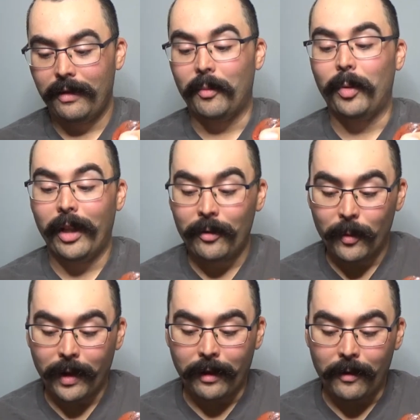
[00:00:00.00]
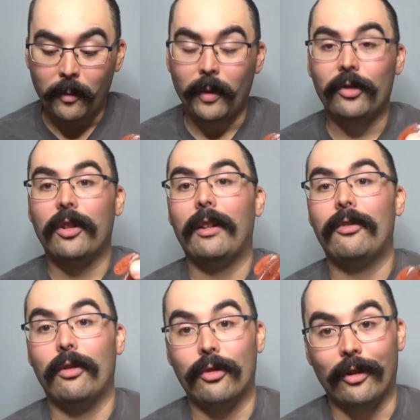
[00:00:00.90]
The blood red will change
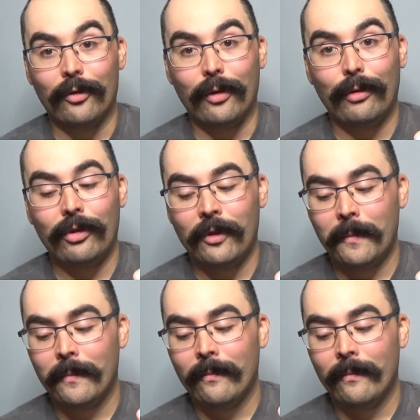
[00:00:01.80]
to chartreuse.